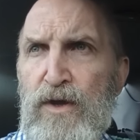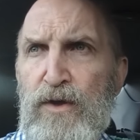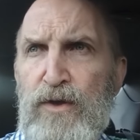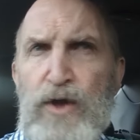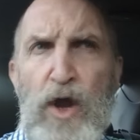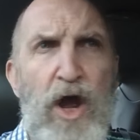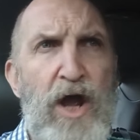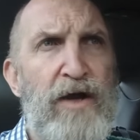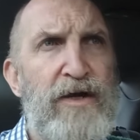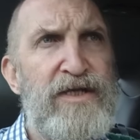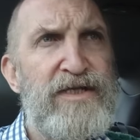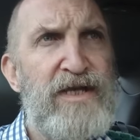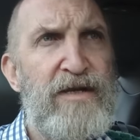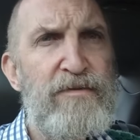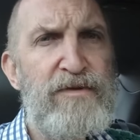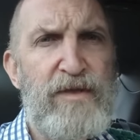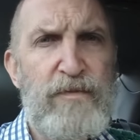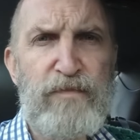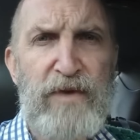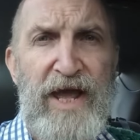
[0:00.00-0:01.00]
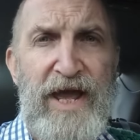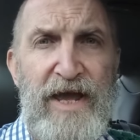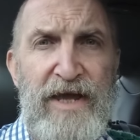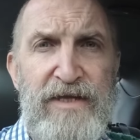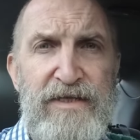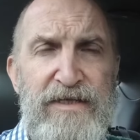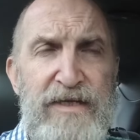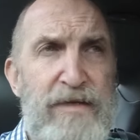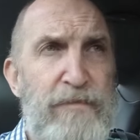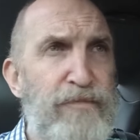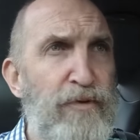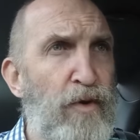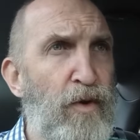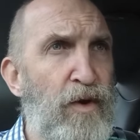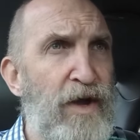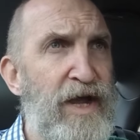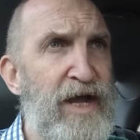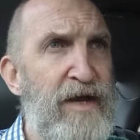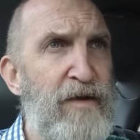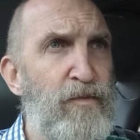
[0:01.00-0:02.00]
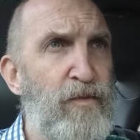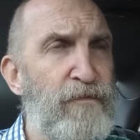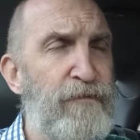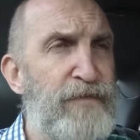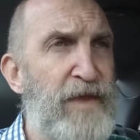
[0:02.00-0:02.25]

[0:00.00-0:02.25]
not only some of the players he brought in,